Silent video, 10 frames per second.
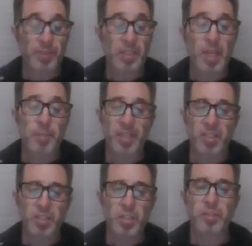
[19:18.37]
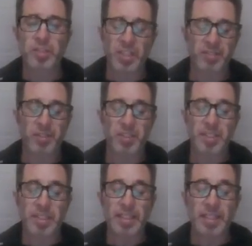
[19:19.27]
can make a huge
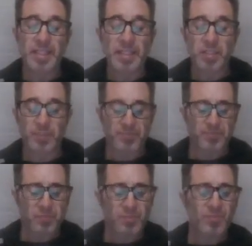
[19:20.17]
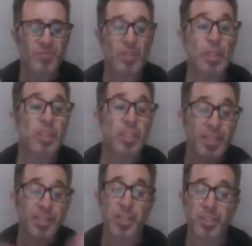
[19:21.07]
difference in it. And to
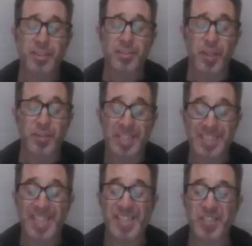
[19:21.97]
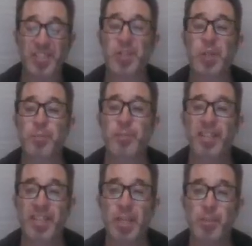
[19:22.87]
kind of get off on the tangent there,
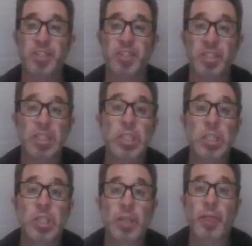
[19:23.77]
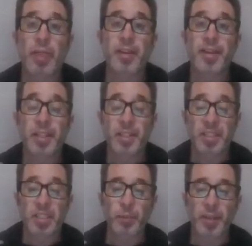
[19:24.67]
but like I mentioned, and I
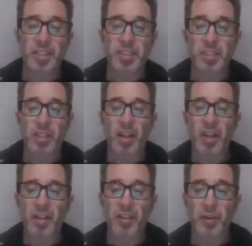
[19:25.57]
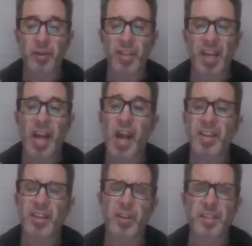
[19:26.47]
express
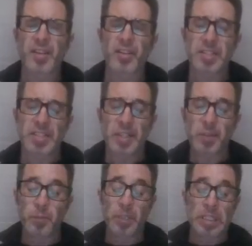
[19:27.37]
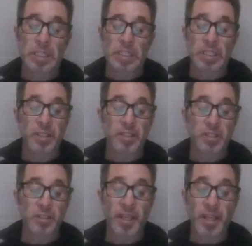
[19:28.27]
high goals all the time,
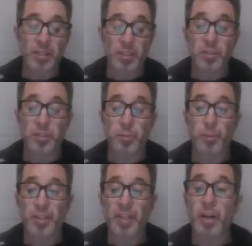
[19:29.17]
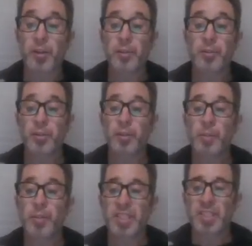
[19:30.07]
is that supporting a health and doing
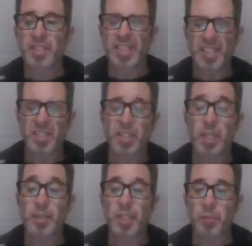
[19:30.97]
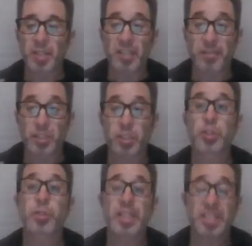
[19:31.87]
the basic things can make a big difference.
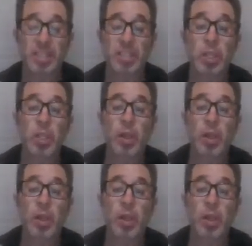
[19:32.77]
So like I said,